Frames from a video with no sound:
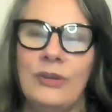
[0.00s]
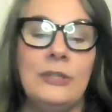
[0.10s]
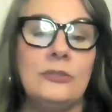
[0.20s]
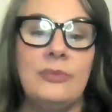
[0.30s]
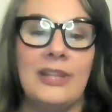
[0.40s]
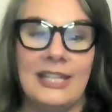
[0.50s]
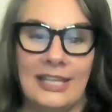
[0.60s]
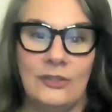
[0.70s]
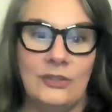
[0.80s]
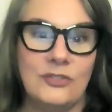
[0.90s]
riddled with
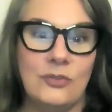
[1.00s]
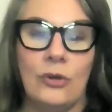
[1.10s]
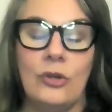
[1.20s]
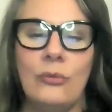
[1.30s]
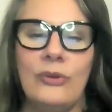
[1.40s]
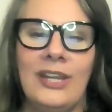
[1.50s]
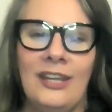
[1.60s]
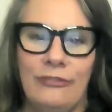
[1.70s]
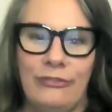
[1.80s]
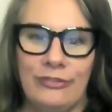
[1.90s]
guilt or
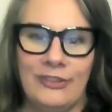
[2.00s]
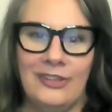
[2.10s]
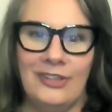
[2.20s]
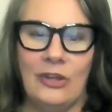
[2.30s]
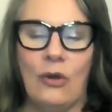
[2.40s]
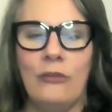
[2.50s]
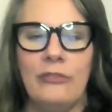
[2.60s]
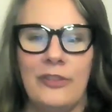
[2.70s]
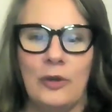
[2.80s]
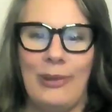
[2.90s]
grief
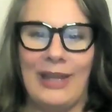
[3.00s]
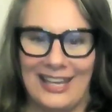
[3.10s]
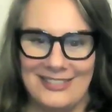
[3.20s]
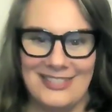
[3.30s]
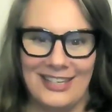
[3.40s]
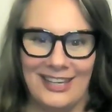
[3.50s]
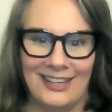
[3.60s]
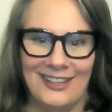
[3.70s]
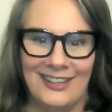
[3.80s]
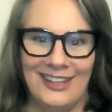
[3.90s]
over their
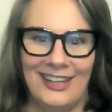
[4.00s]
passing.